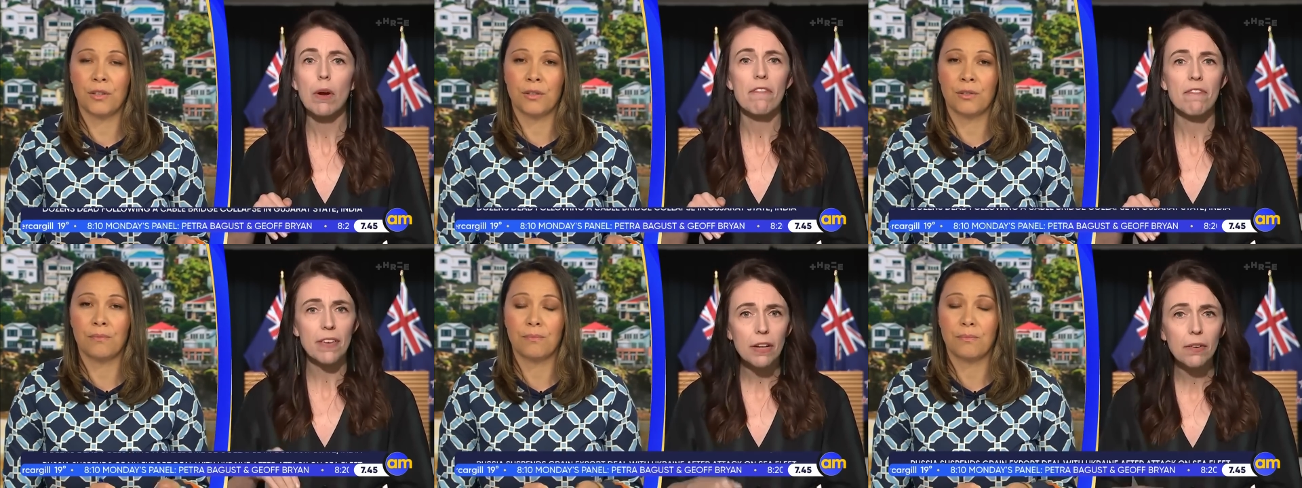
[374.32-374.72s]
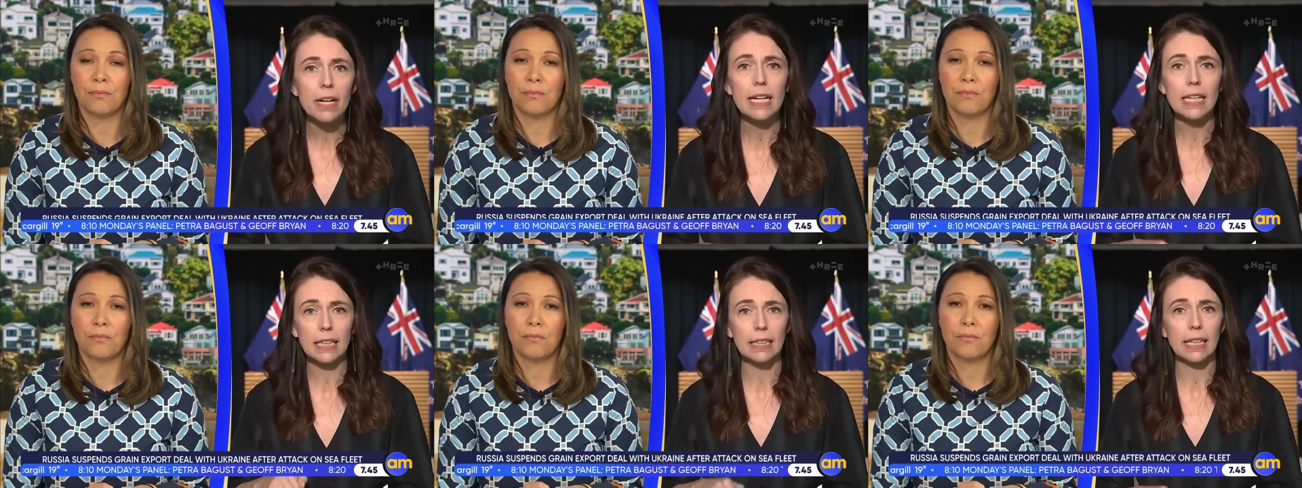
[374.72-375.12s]
Speaker 1: were very
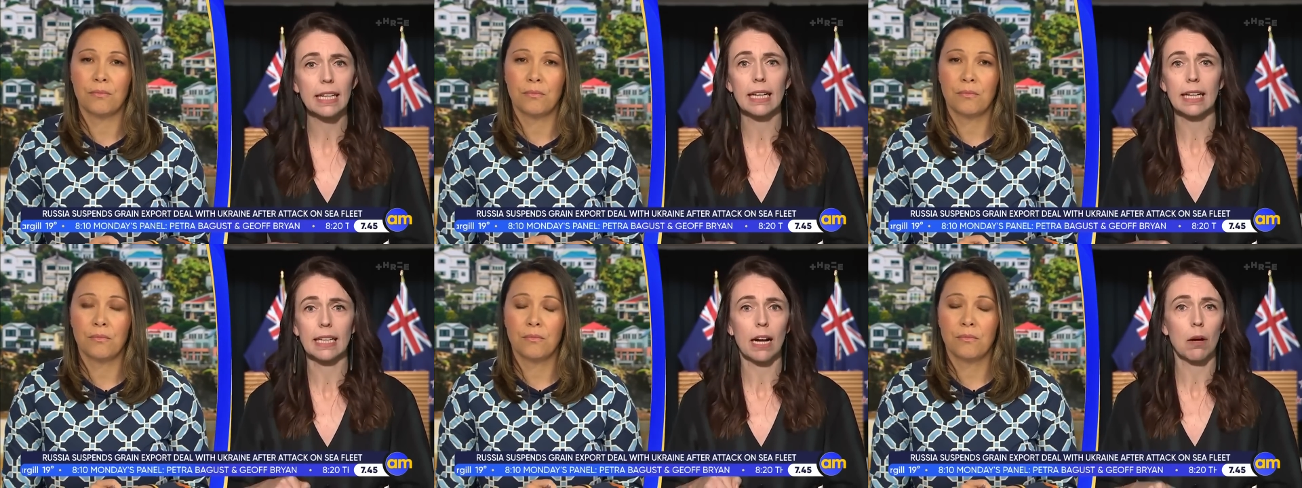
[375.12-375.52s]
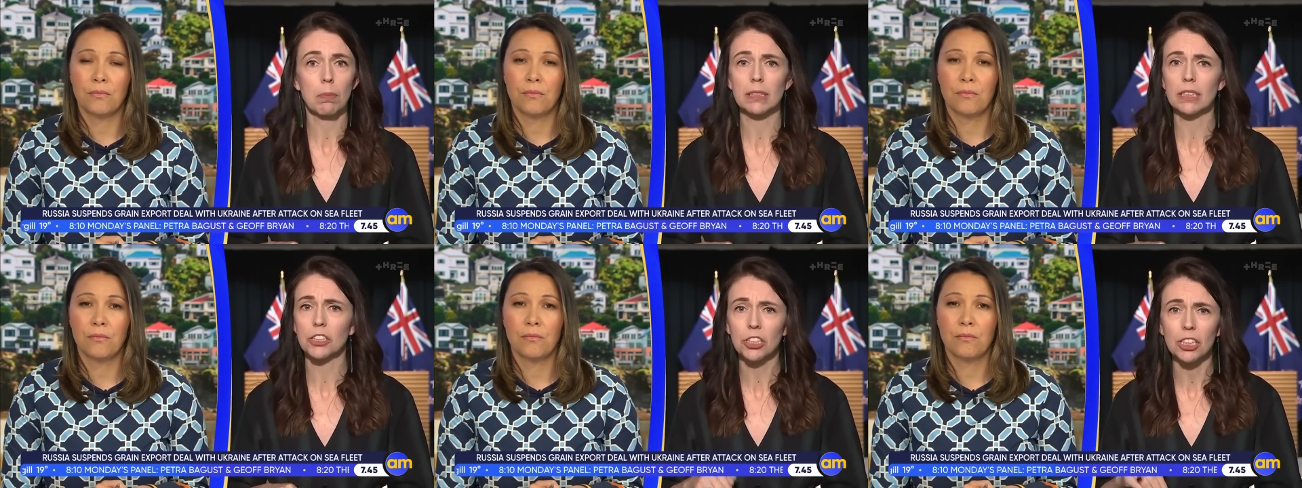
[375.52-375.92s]
clear in our
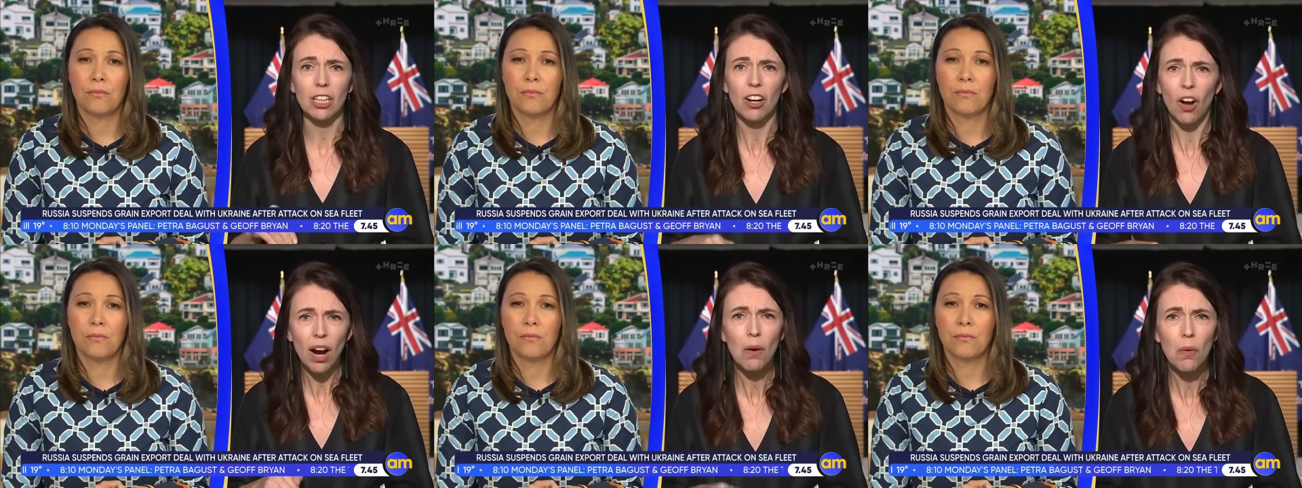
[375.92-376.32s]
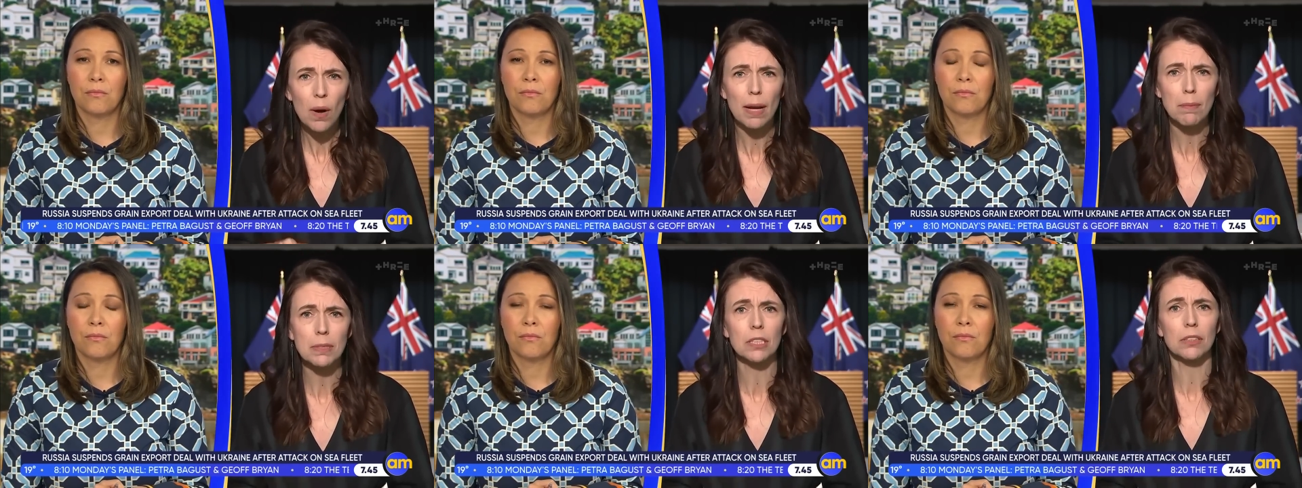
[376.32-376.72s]
position, and I will
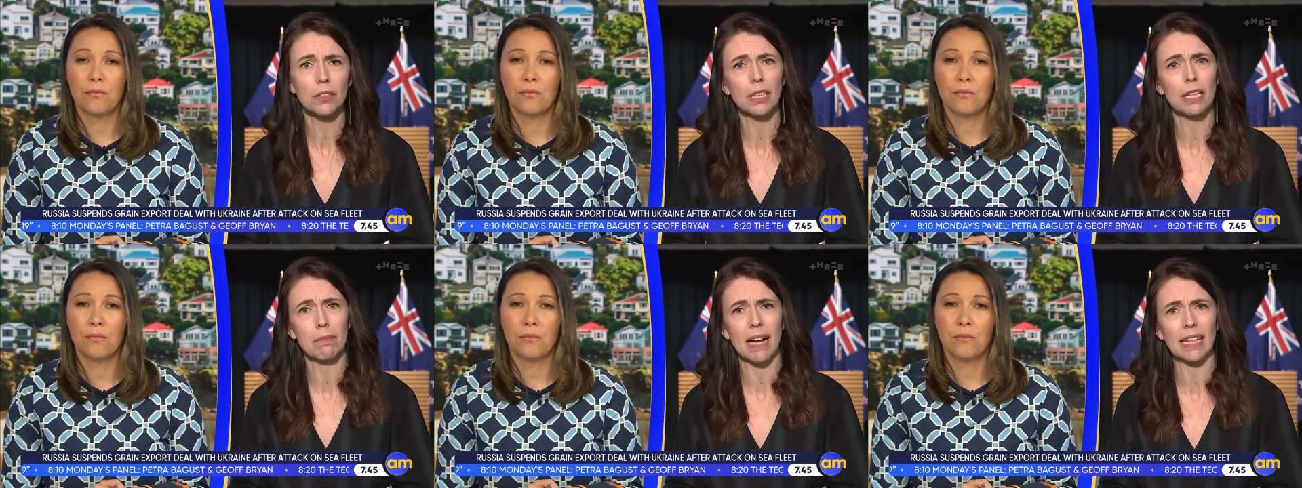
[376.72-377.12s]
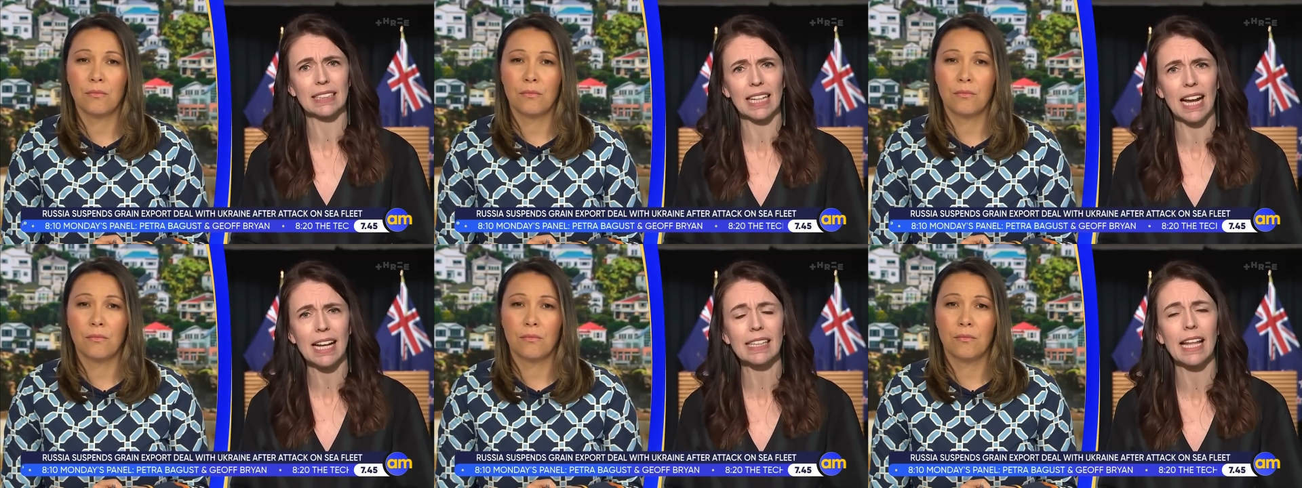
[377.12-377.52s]
absolutely
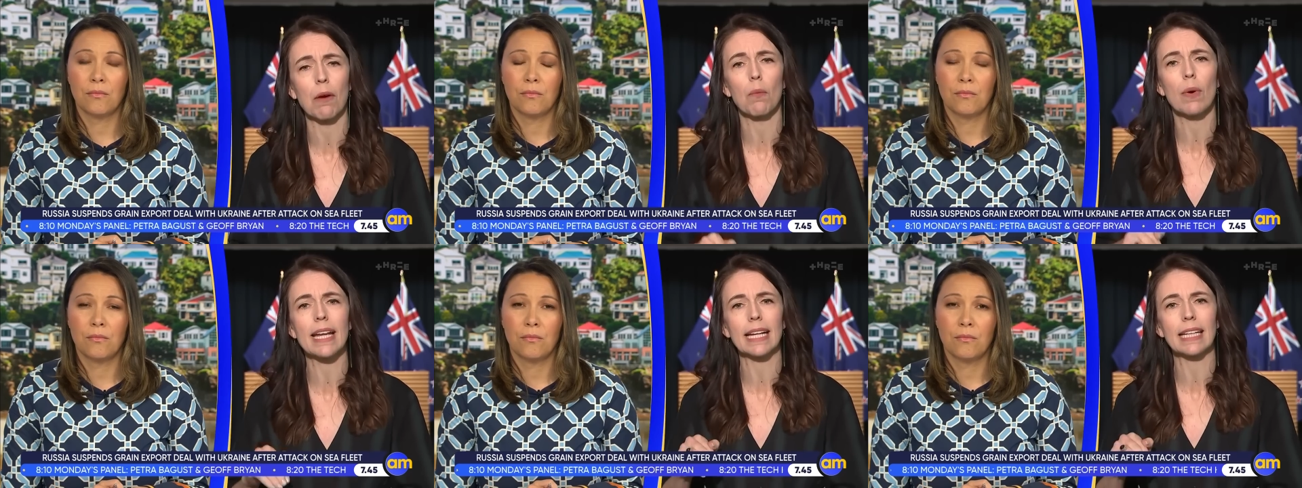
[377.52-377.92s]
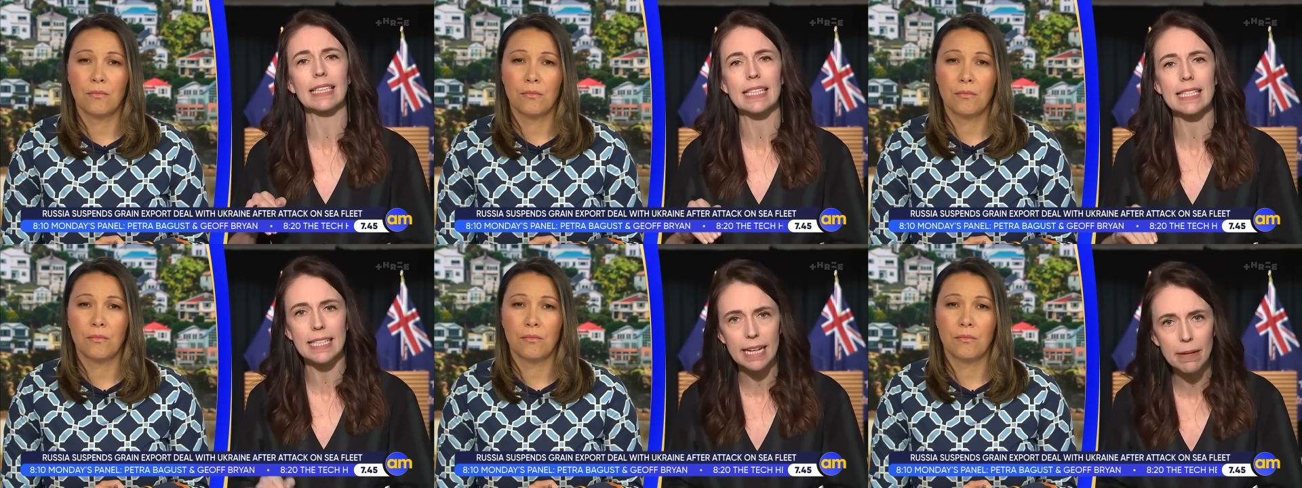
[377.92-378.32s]
maintain that. We
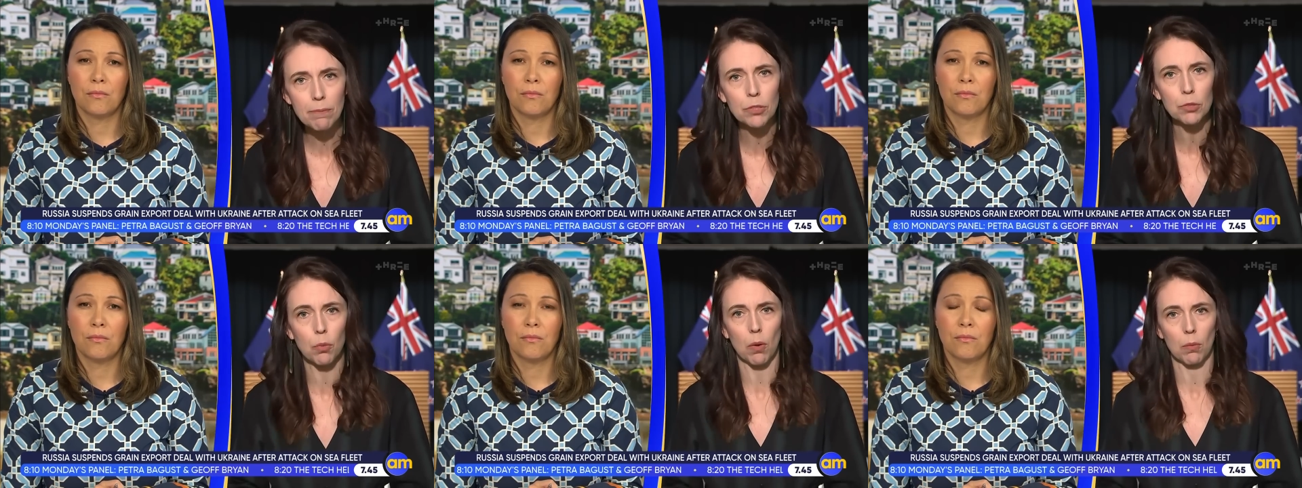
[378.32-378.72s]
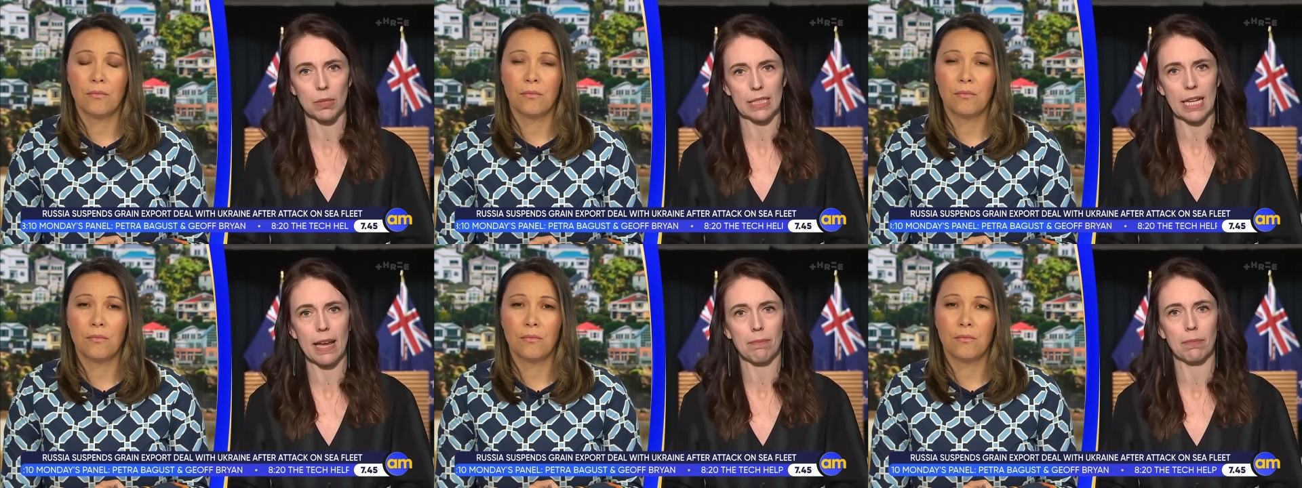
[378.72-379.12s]
condemned what was
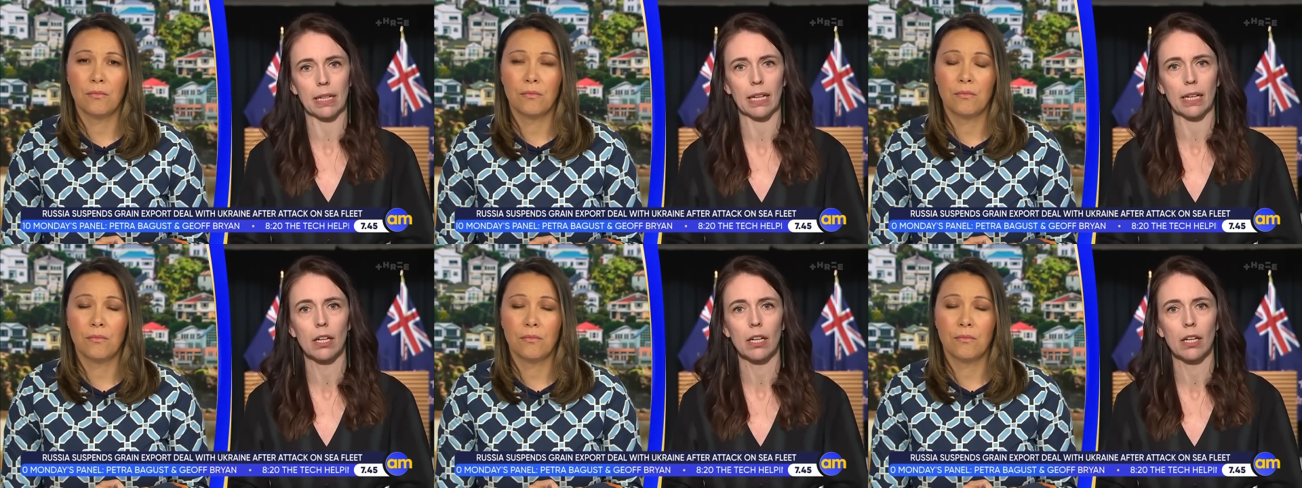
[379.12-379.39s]
happening.